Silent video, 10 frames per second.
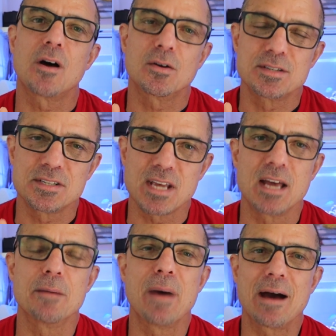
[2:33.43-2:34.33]
are
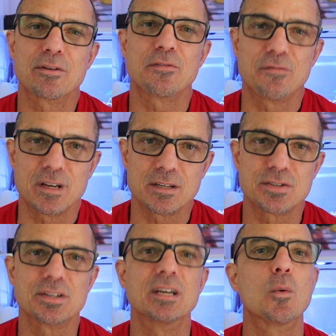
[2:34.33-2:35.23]
said about a
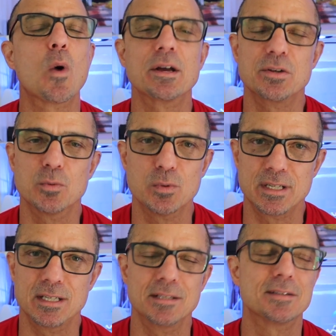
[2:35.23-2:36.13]
fish and what you
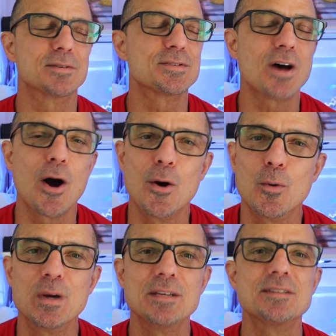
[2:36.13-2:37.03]
read, there's
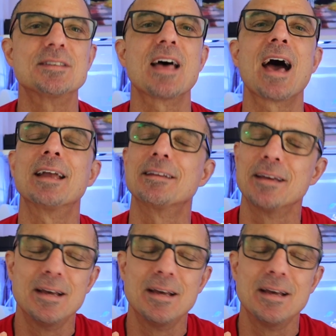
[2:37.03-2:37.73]
always that